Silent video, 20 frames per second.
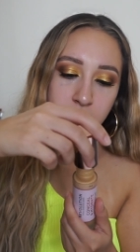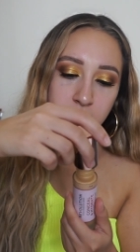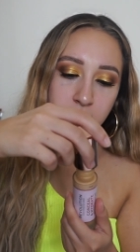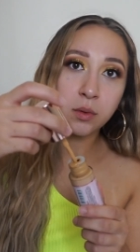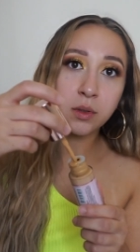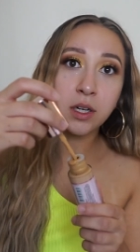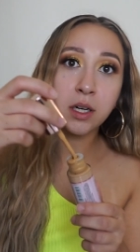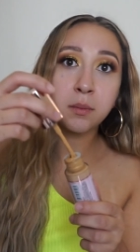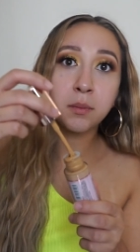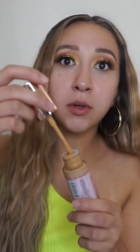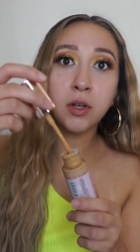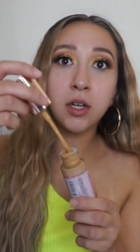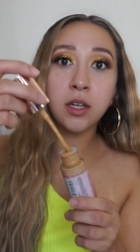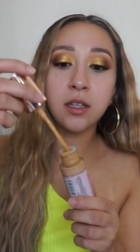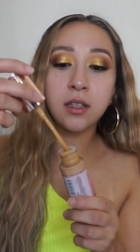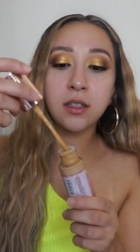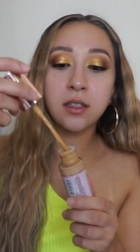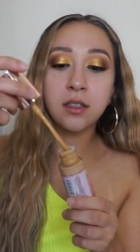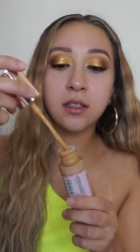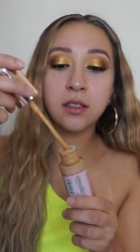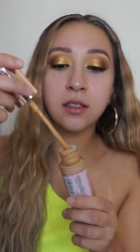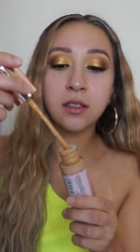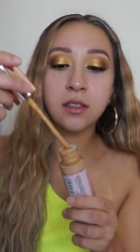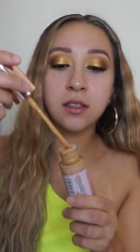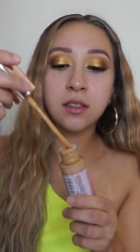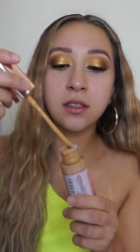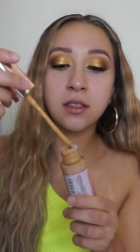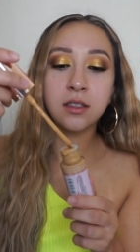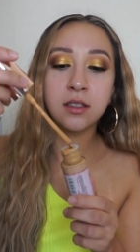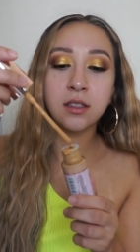The one I bought
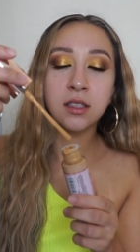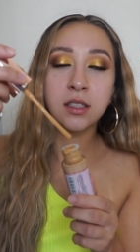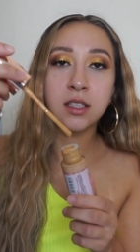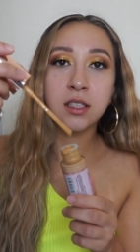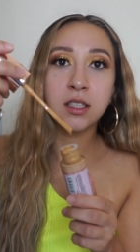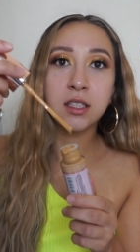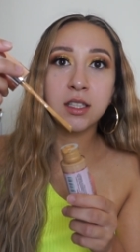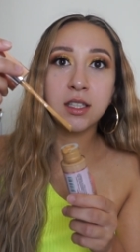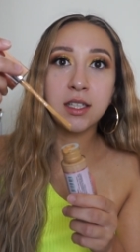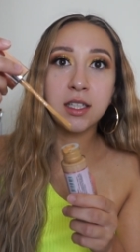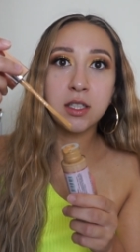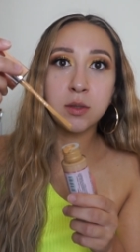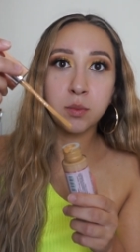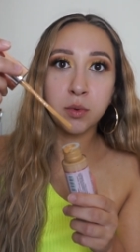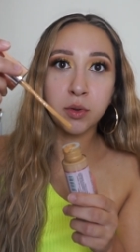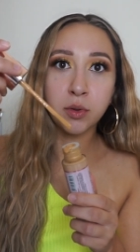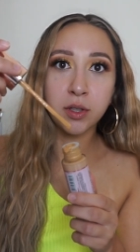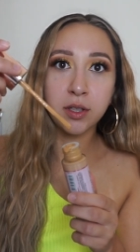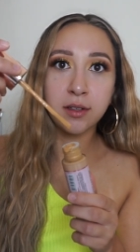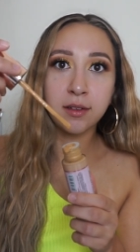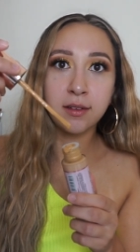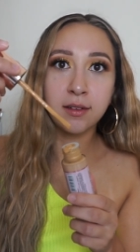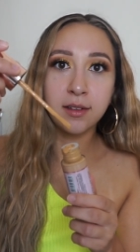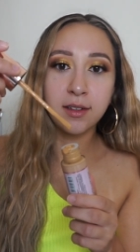is broken.